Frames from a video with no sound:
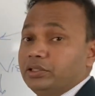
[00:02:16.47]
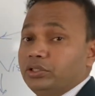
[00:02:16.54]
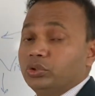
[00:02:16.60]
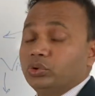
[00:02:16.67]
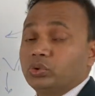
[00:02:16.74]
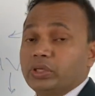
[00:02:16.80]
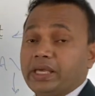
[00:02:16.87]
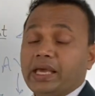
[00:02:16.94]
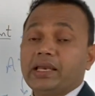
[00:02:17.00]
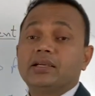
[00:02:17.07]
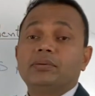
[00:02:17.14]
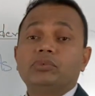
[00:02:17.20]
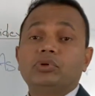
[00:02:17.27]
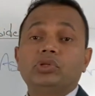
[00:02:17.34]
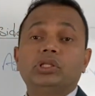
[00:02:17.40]
You can
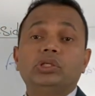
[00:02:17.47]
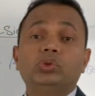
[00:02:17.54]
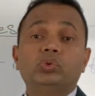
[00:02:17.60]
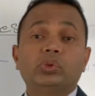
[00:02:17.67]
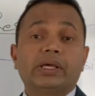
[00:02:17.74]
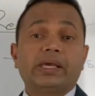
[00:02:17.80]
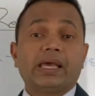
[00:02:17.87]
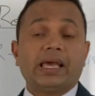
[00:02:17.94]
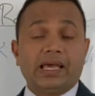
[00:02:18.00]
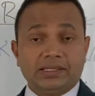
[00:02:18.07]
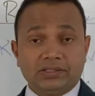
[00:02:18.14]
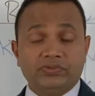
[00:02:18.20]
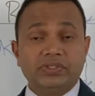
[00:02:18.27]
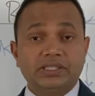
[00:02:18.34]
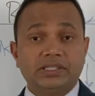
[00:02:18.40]
come to the UK
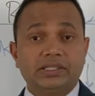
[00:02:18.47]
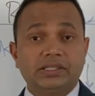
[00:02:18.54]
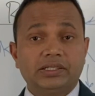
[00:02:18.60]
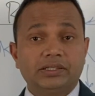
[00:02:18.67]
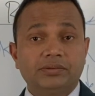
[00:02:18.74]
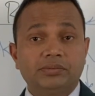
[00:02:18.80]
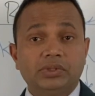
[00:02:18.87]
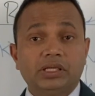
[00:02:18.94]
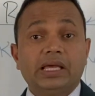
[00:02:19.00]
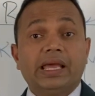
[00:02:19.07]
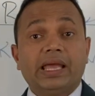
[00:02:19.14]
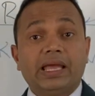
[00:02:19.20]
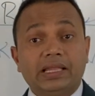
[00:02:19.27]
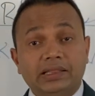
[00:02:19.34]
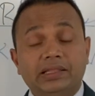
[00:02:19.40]
as a visitor,
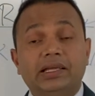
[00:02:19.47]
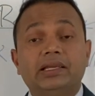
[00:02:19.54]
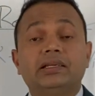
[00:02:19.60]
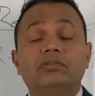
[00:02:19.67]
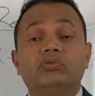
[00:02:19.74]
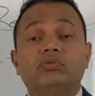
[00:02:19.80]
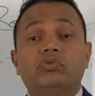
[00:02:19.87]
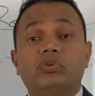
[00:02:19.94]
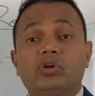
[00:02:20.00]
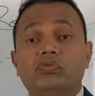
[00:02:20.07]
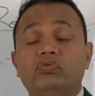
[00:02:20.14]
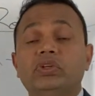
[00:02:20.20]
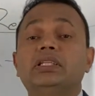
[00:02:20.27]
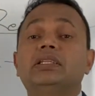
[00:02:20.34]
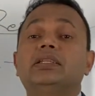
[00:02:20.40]
and then
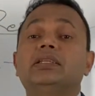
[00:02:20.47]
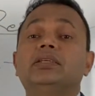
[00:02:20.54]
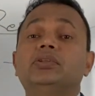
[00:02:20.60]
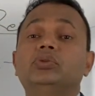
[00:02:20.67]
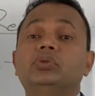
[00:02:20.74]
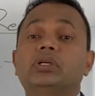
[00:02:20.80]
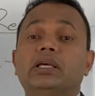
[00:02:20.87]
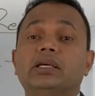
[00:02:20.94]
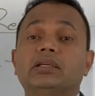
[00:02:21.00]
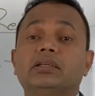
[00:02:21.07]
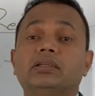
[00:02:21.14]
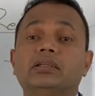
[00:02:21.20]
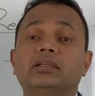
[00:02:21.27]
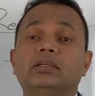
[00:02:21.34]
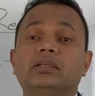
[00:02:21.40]
from within the UK,